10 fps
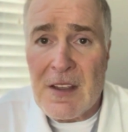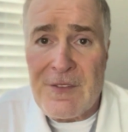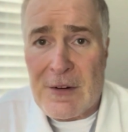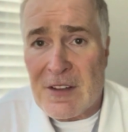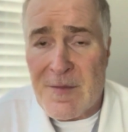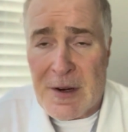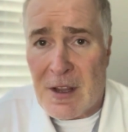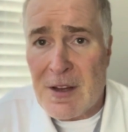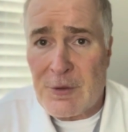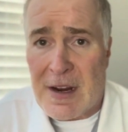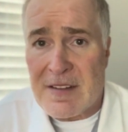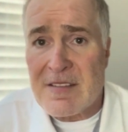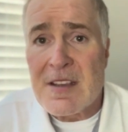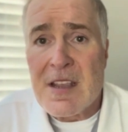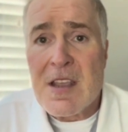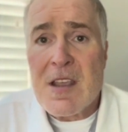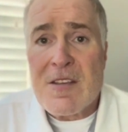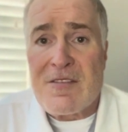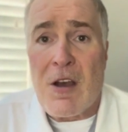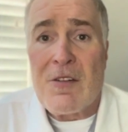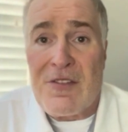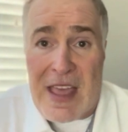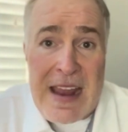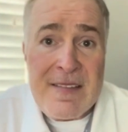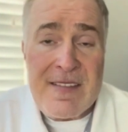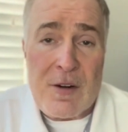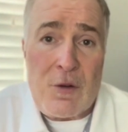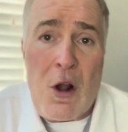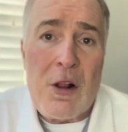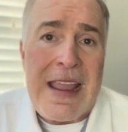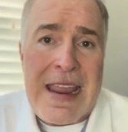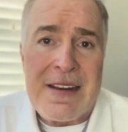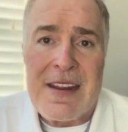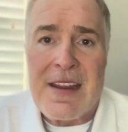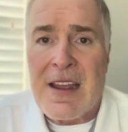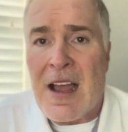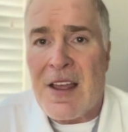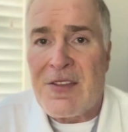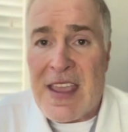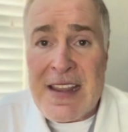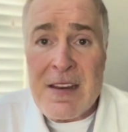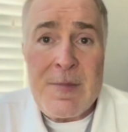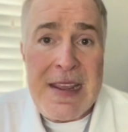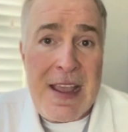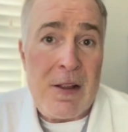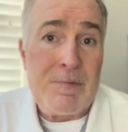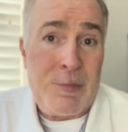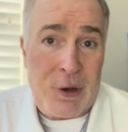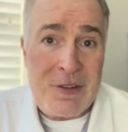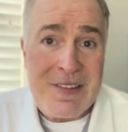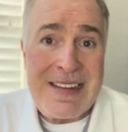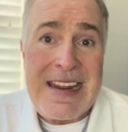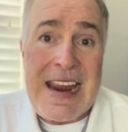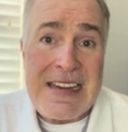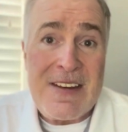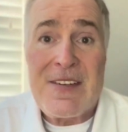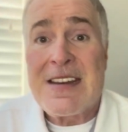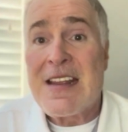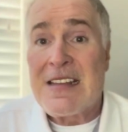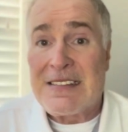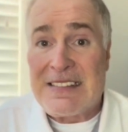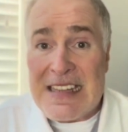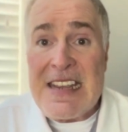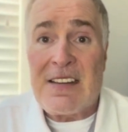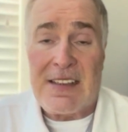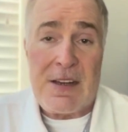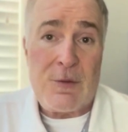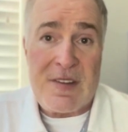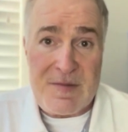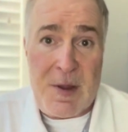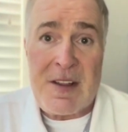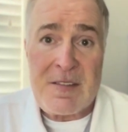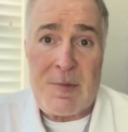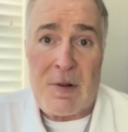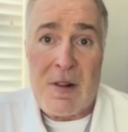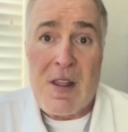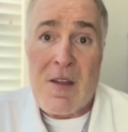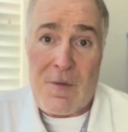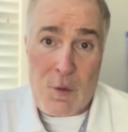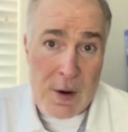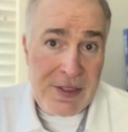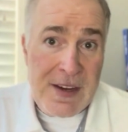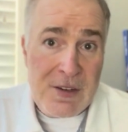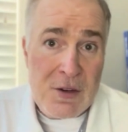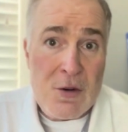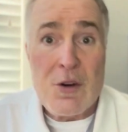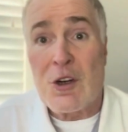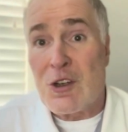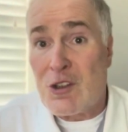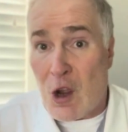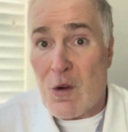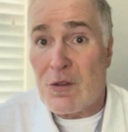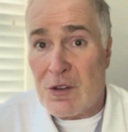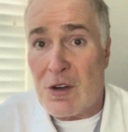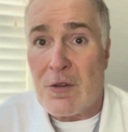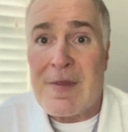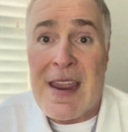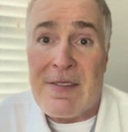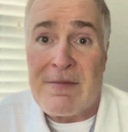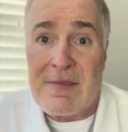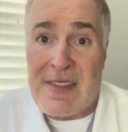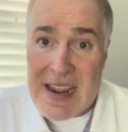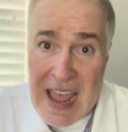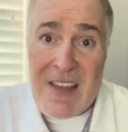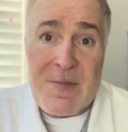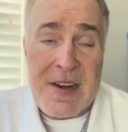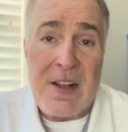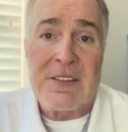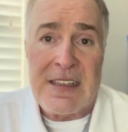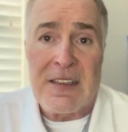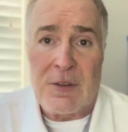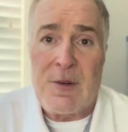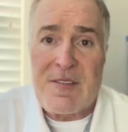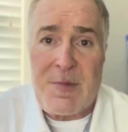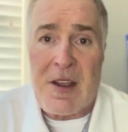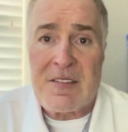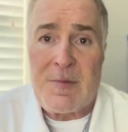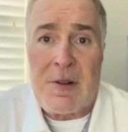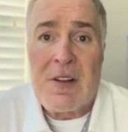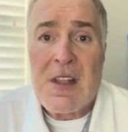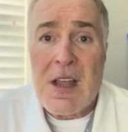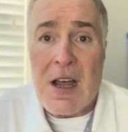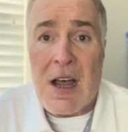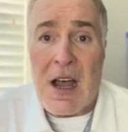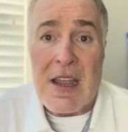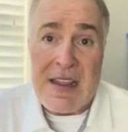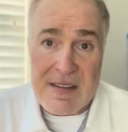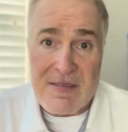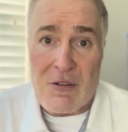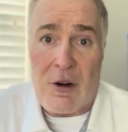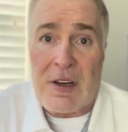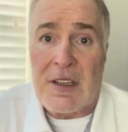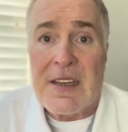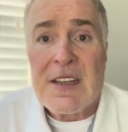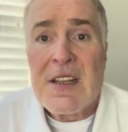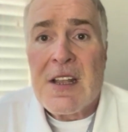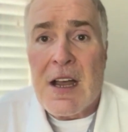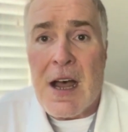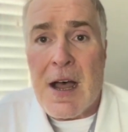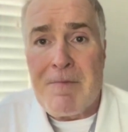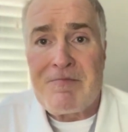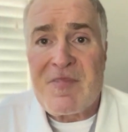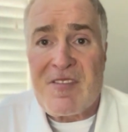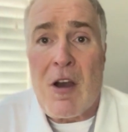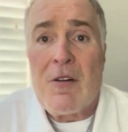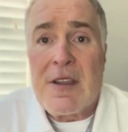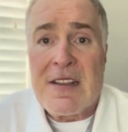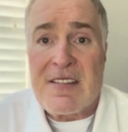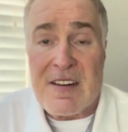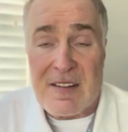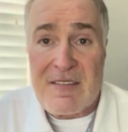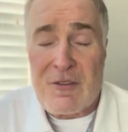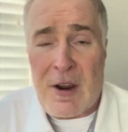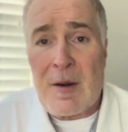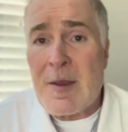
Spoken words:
federal government contracts. So that is their role, and they can be held personally and even legally responsible for what they do or don't do. And they have been held legally responsible historically. So it's an incredibly